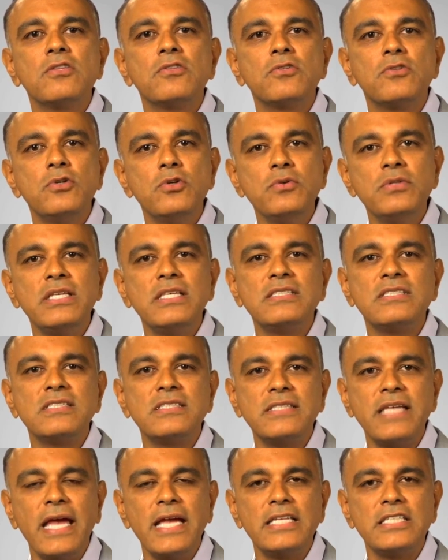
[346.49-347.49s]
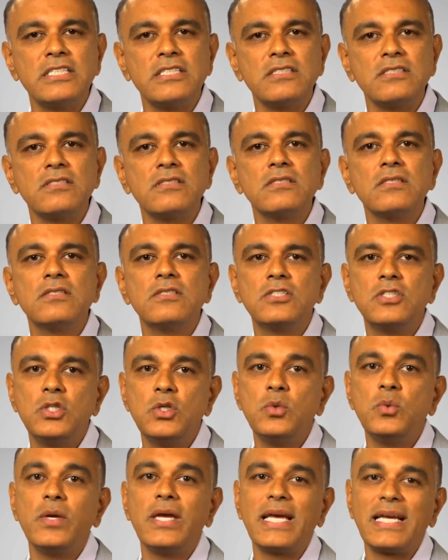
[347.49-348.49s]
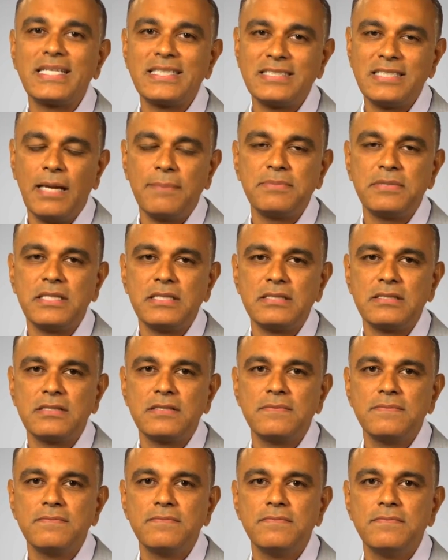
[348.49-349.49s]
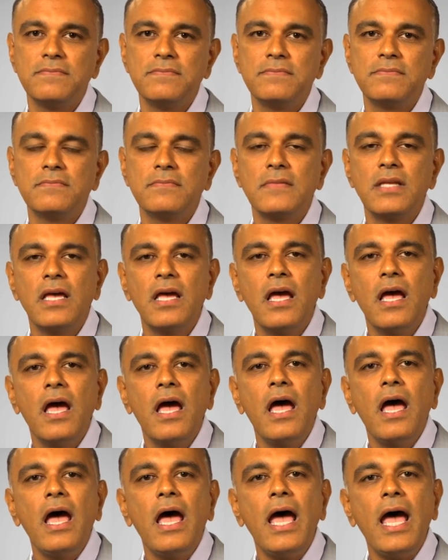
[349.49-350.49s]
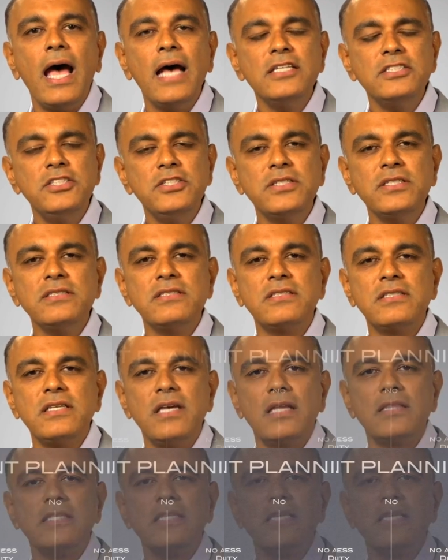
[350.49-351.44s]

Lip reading: through these stages to acceptance. As you can see on